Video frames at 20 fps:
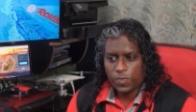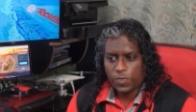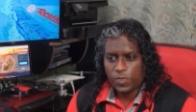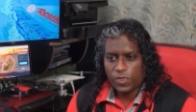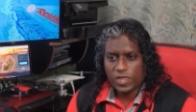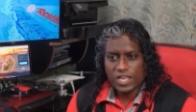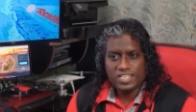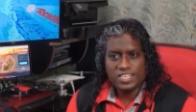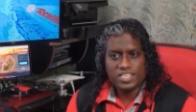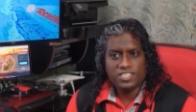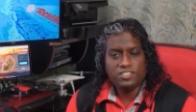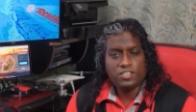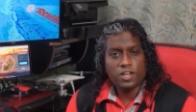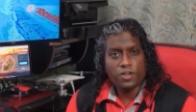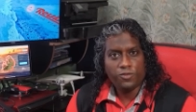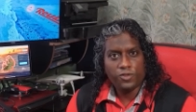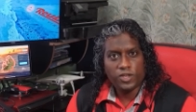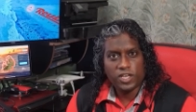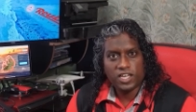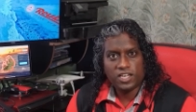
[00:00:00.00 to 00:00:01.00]
they did
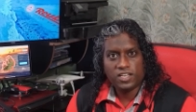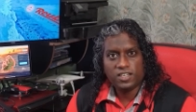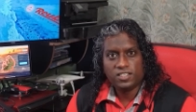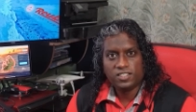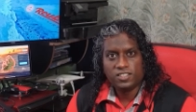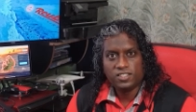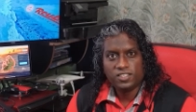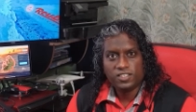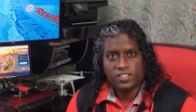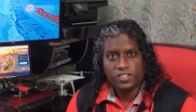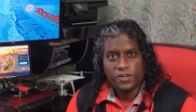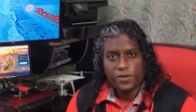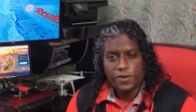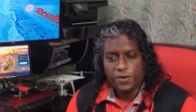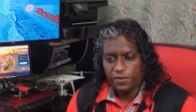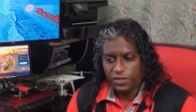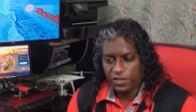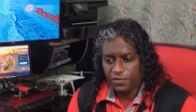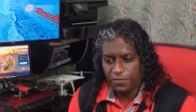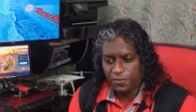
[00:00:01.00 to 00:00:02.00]
nothing.
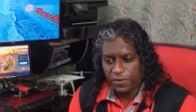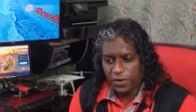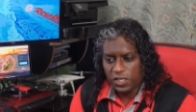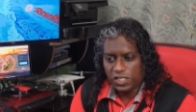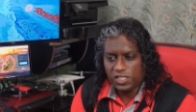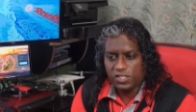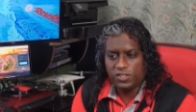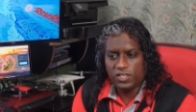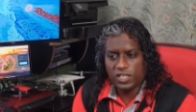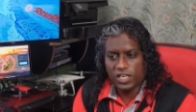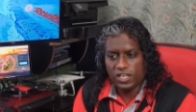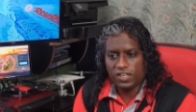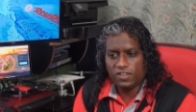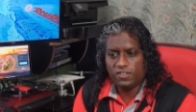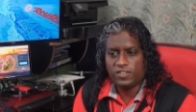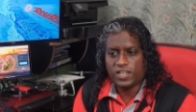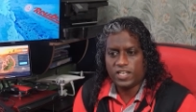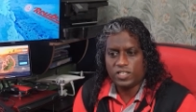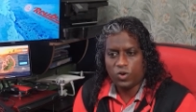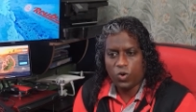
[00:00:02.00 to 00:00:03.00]
The first thing
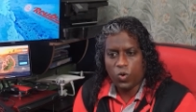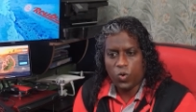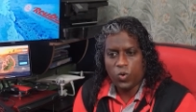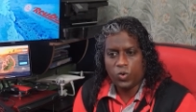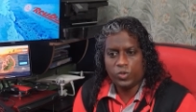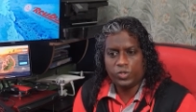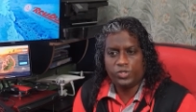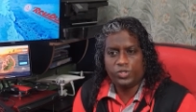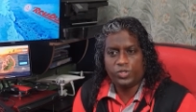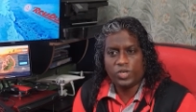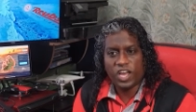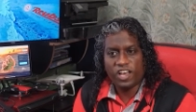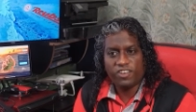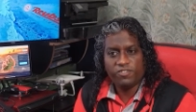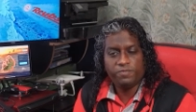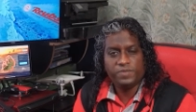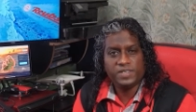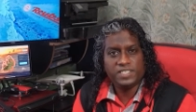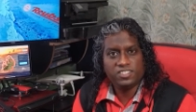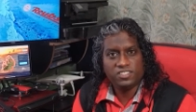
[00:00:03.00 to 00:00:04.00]
that ought to
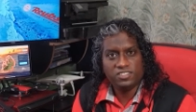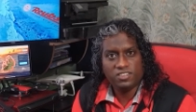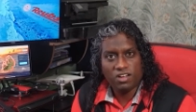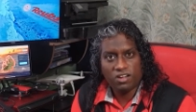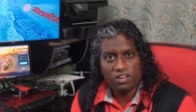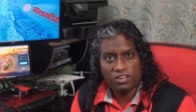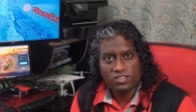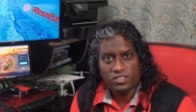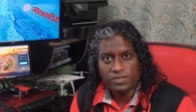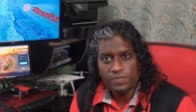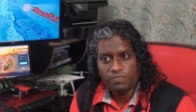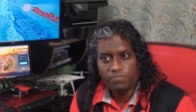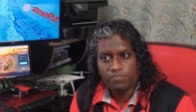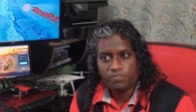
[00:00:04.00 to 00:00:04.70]
have been done